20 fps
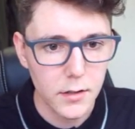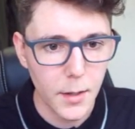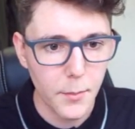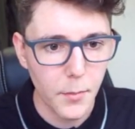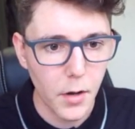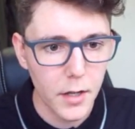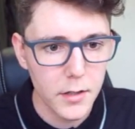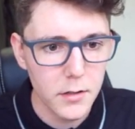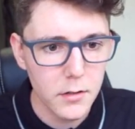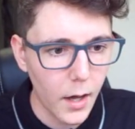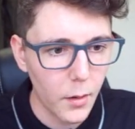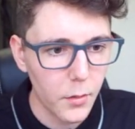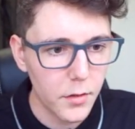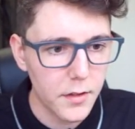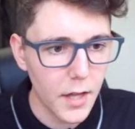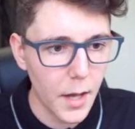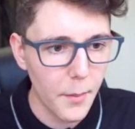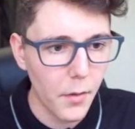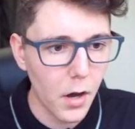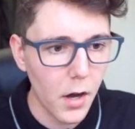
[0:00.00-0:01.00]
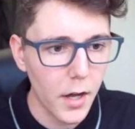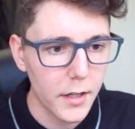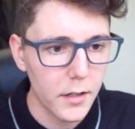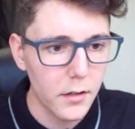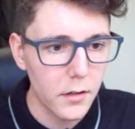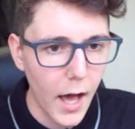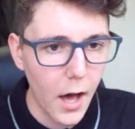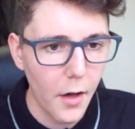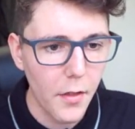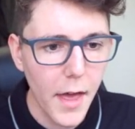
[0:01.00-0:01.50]
is that mine? How is that mine?
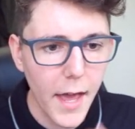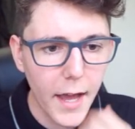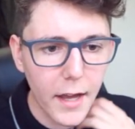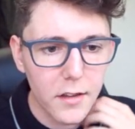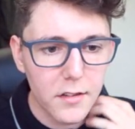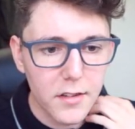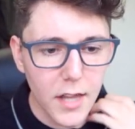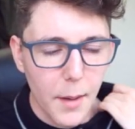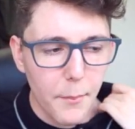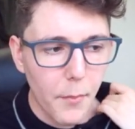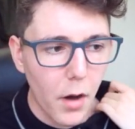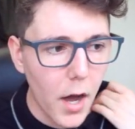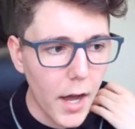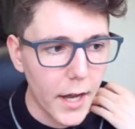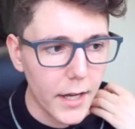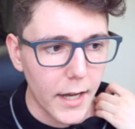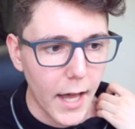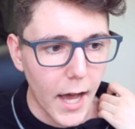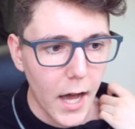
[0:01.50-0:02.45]
How the heck is that mine?